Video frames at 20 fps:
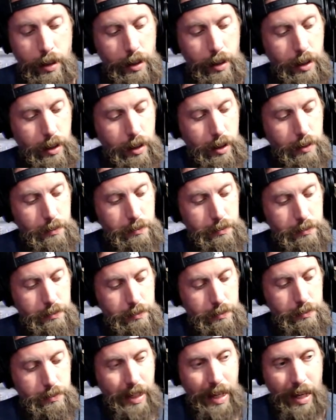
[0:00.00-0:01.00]
um,
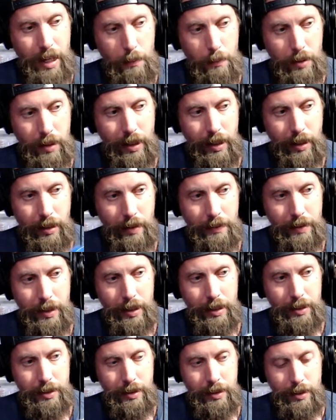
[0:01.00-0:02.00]
gameplay on
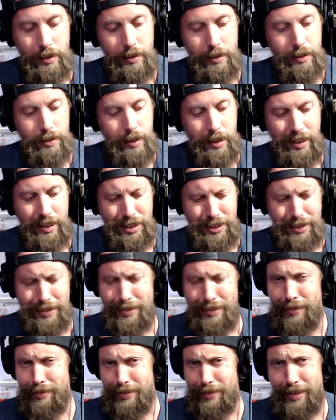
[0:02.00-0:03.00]
this. And it
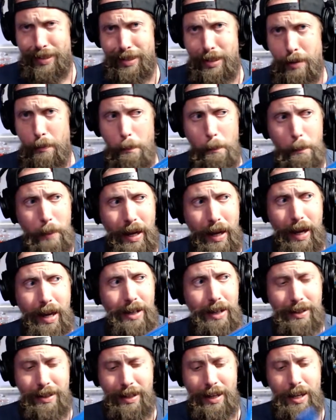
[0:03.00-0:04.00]
just looks like a
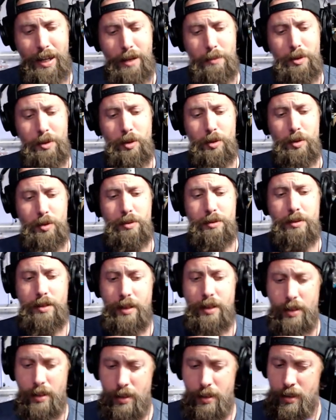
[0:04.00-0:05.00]
bad game, dude.
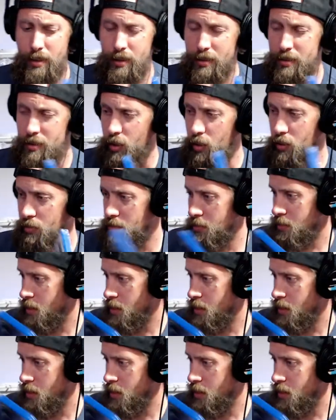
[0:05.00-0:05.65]
So